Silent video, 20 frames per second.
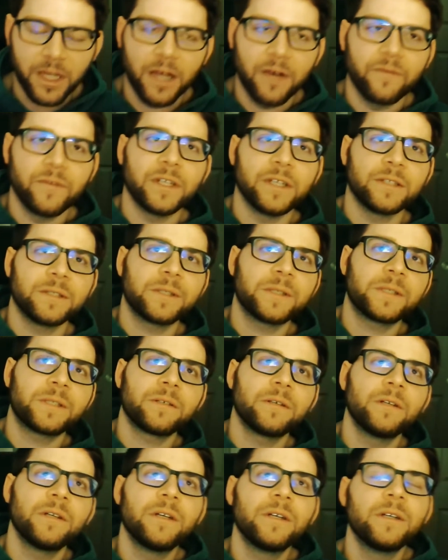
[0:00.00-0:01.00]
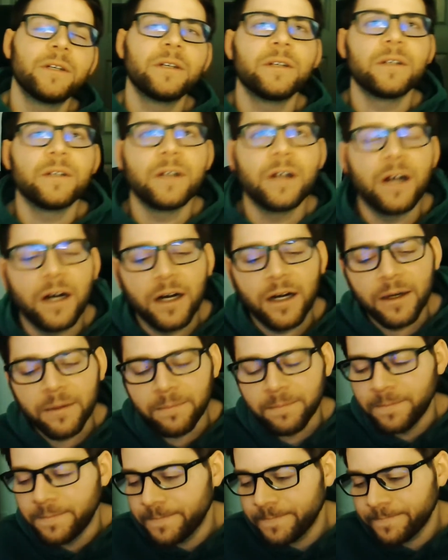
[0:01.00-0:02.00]
Covenants.
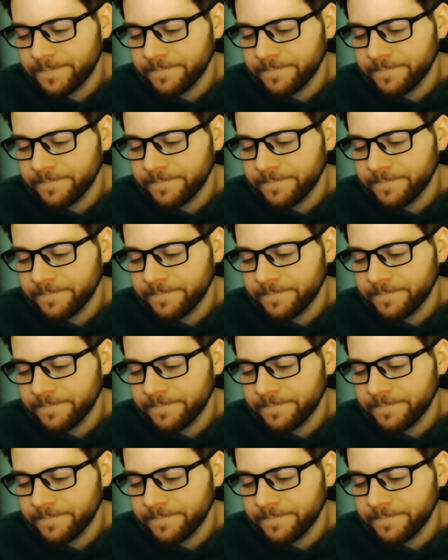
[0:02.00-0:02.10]
But